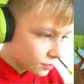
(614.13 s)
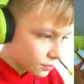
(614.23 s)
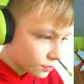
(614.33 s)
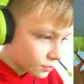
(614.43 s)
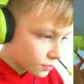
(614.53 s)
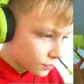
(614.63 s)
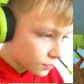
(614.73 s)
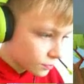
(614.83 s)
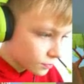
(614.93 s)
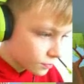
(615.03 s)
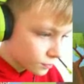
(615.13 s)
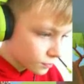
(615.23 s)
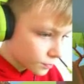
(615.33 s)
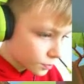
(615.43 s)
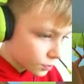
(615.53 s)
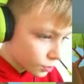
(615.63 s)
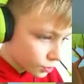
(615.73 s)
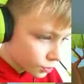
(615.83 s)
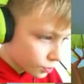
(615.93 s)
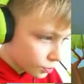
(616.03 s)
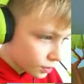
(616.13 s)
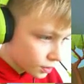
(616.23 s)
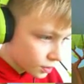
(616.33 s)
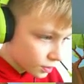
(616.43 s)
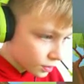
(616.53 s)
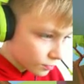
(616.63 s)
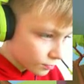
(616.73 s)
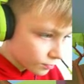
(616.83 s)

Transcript: Nothing is said.